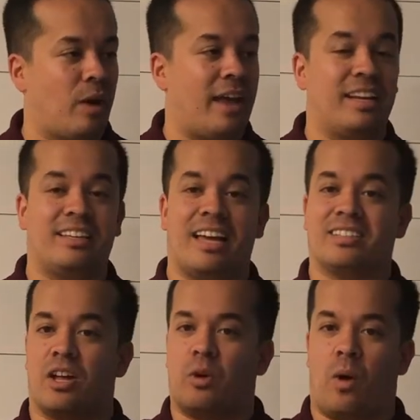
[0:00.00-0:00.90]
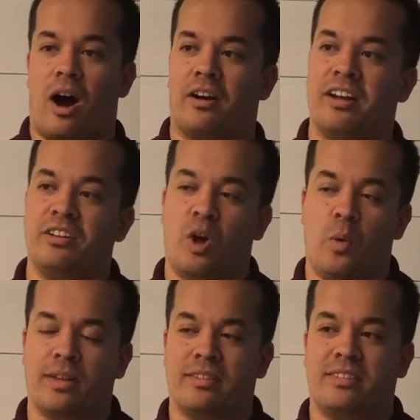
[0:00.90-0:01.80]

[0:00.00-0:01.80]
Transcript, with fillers: And he gets on the water, and you know what